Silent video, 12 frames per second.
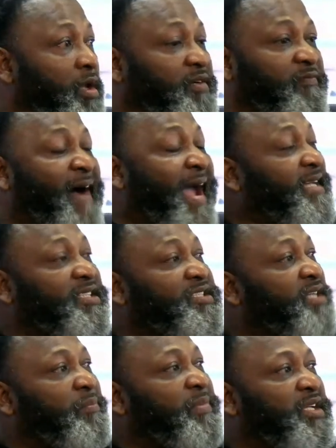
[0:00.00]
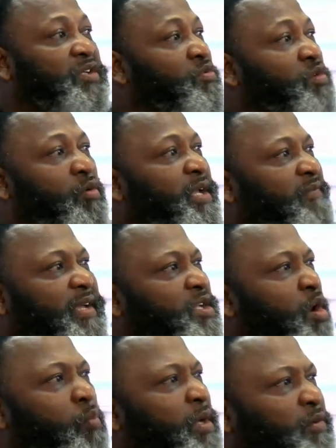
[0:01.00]
of fighting something you don't even
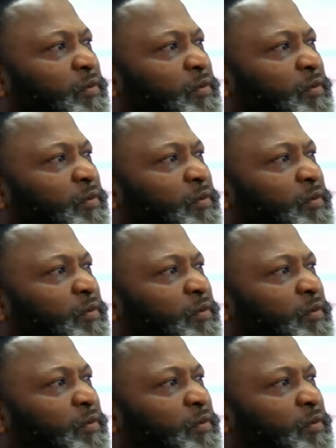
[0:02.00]
know what you're